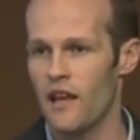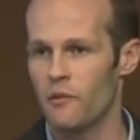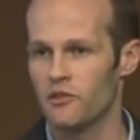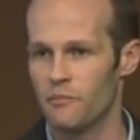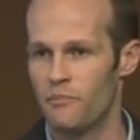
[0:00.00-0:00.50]

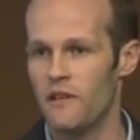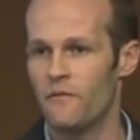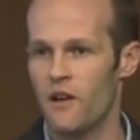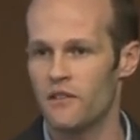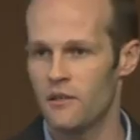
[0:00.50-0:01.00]
able to be
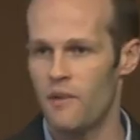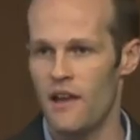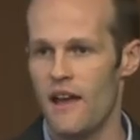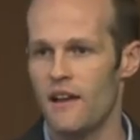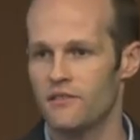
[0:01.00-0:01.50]
funded by
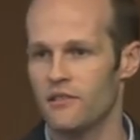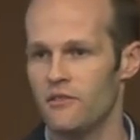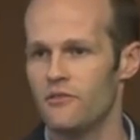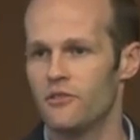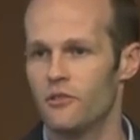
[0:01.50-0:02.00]
ads on
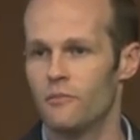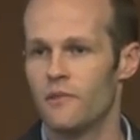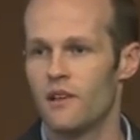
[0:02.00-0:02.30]
YouTube.